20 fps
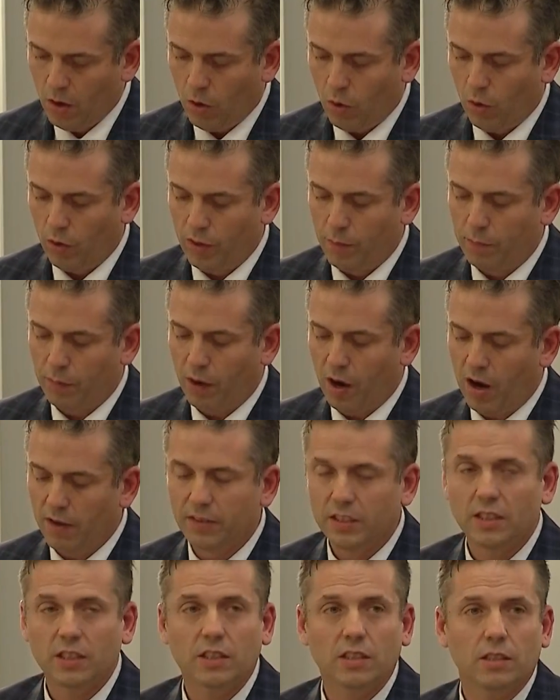or the
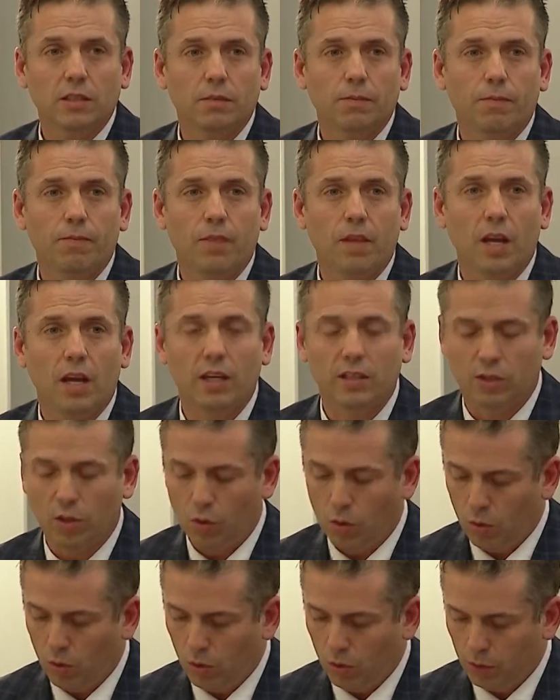province as a
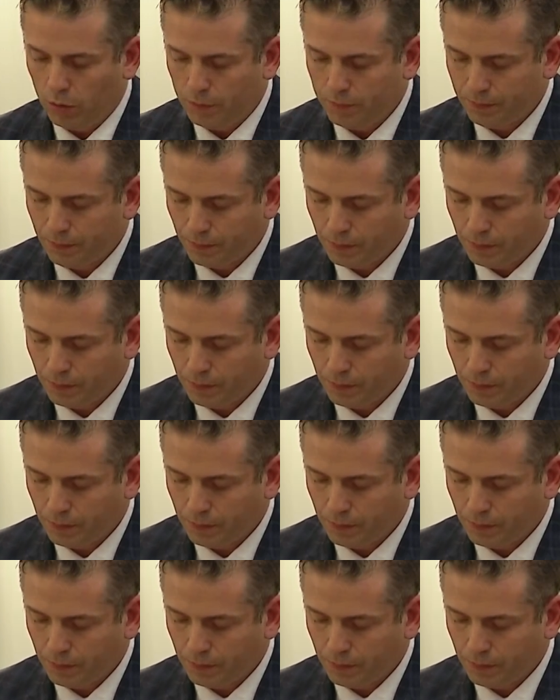whole.